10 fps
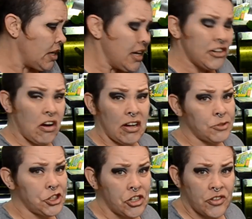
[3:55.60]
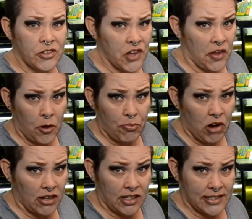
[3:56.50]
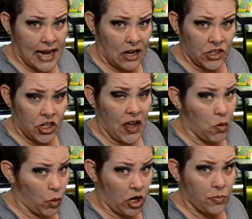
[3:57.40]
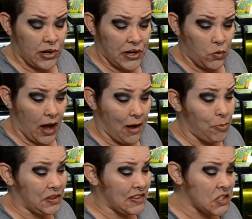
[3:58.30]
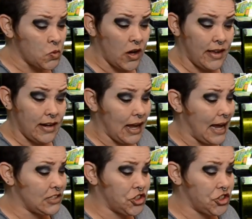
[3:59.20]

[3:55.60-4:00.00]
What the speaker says: Now, I'm sure there's other products out there that work pretty well, but this one has